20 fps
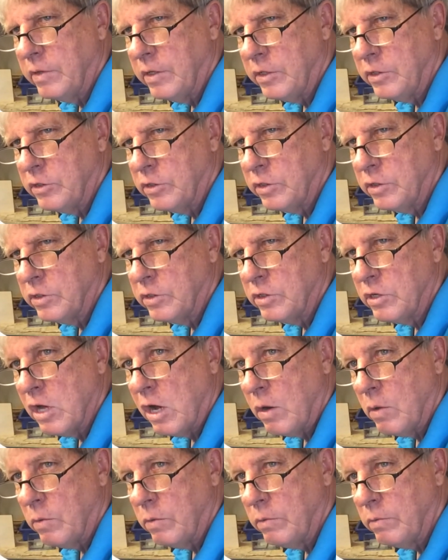inches
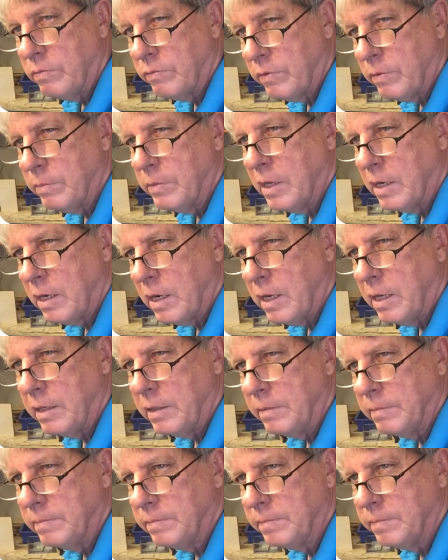down from that line.